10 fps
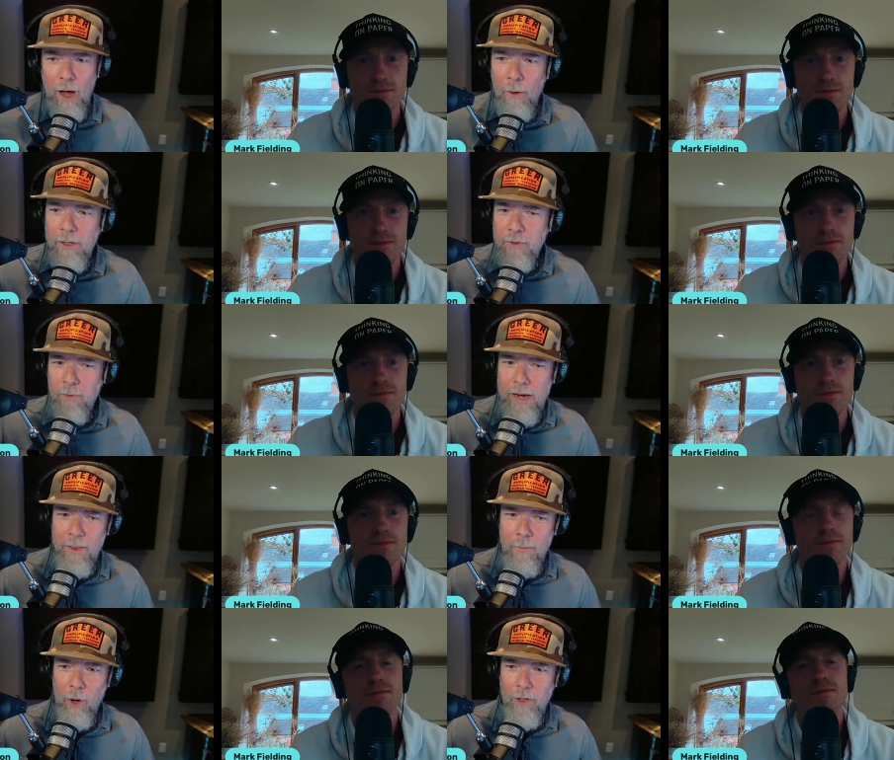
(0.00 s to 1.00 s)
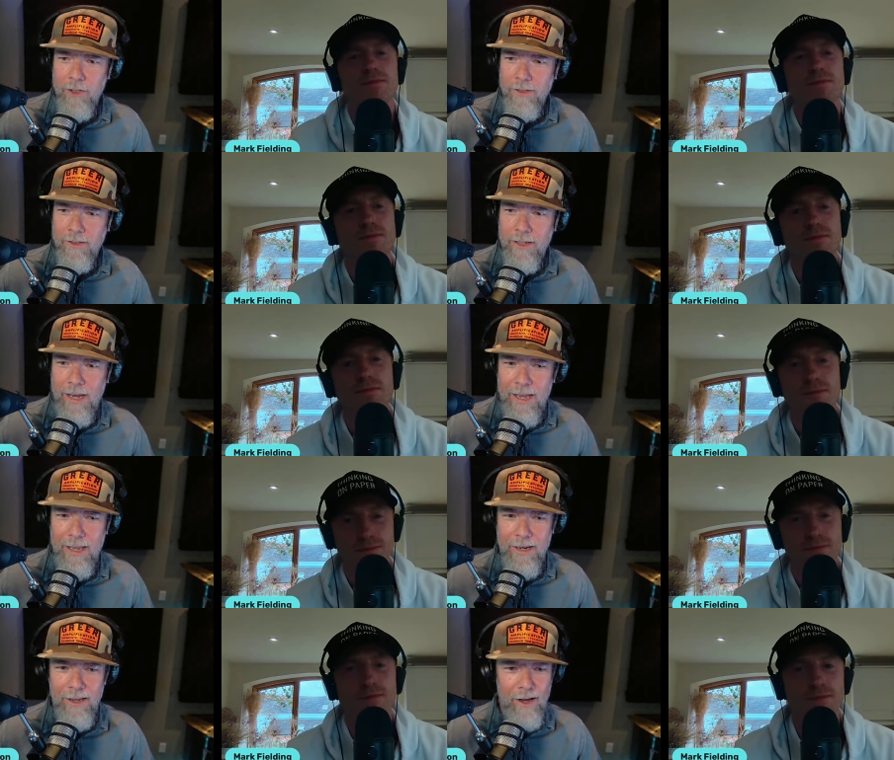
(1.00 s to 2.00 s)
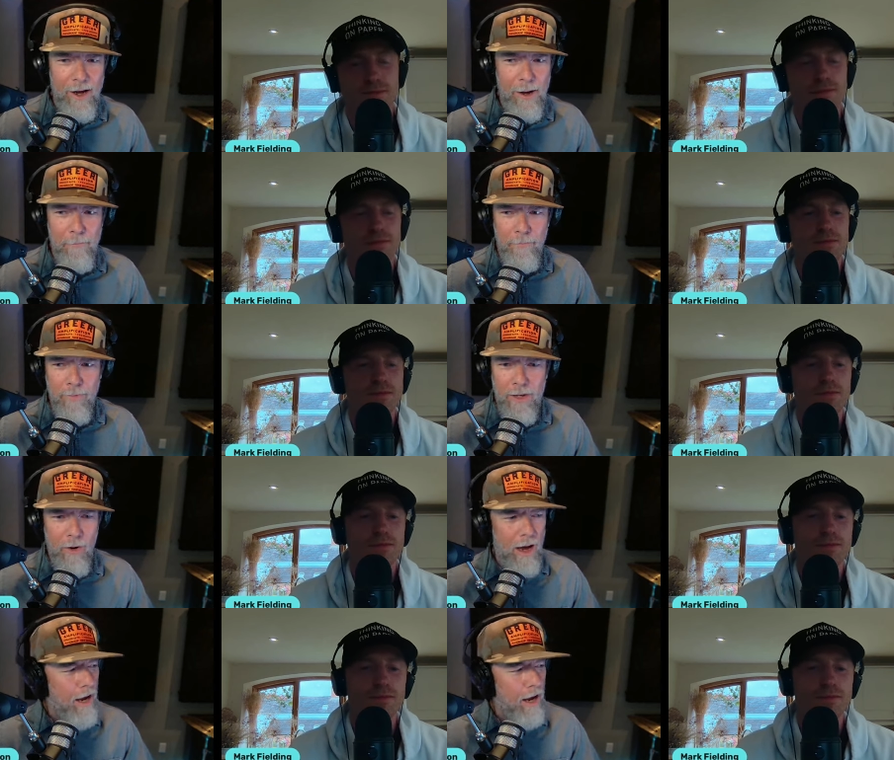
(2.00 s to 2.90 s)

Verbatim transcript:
Speaker 1: always write in the margins, and you know,